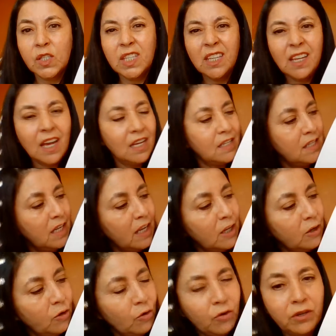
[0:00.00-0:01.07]
see, I
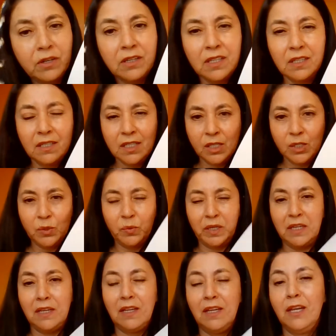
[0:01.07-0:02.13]
take longer in this one.